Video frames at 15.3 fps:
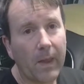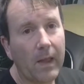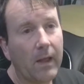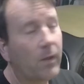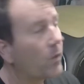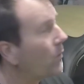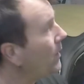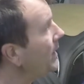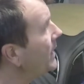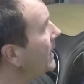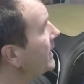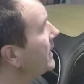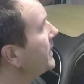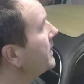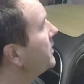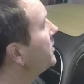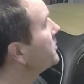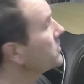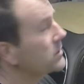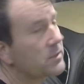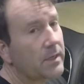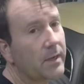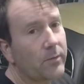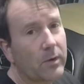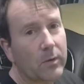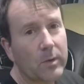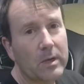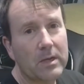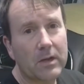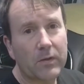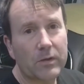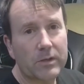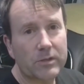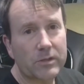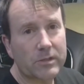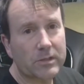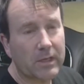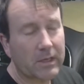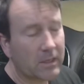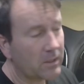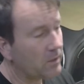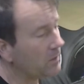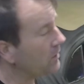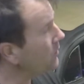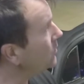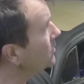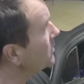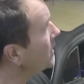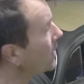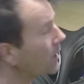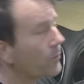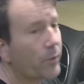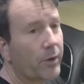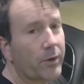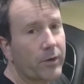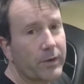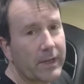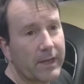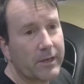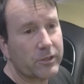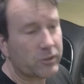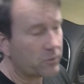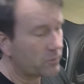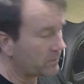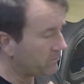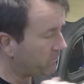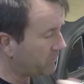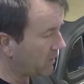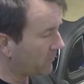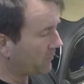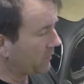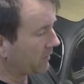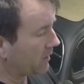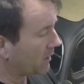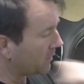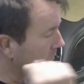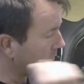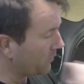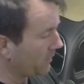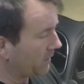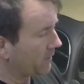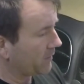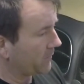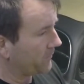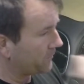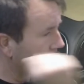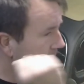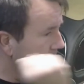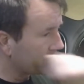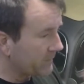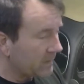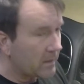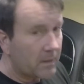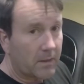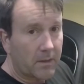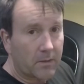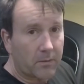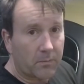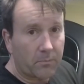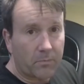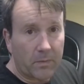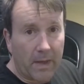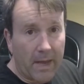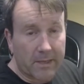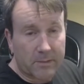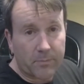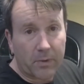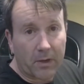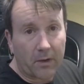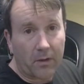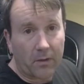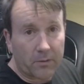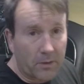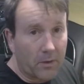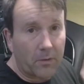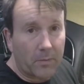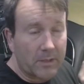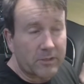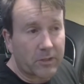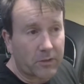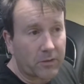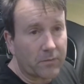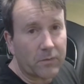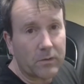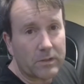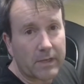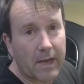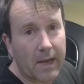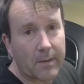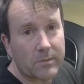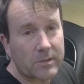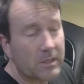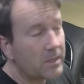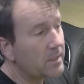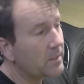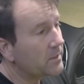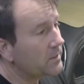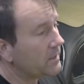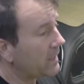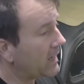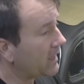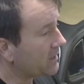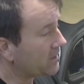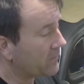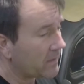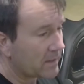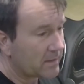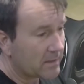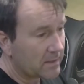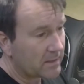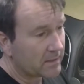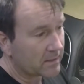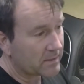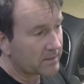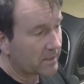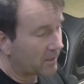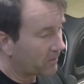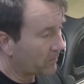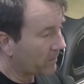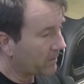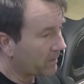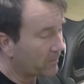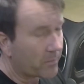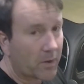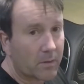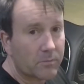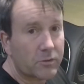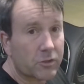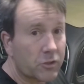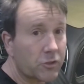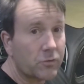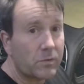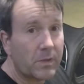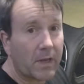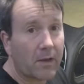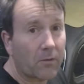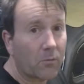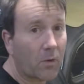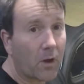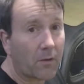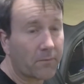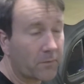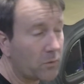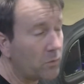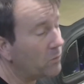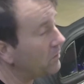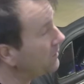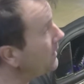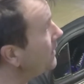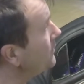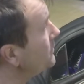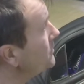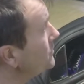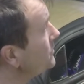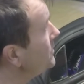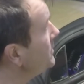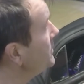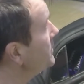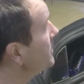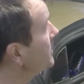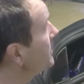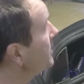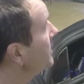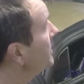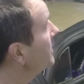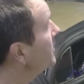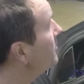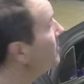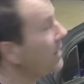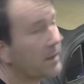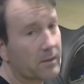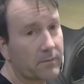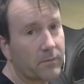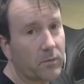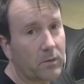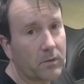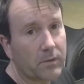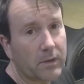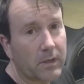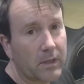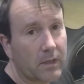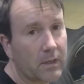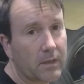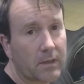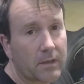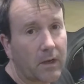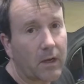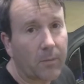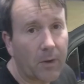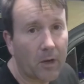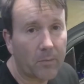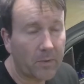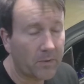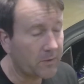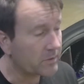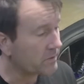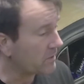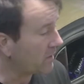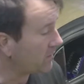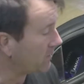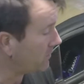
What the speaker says: the way I kind of understand by reading this is like in the old carburetor days, you would pump the carburetor gas pedal, basically a few times to activate the accelerator pumps to shoot that raw fuel down into the manifold, helping the startup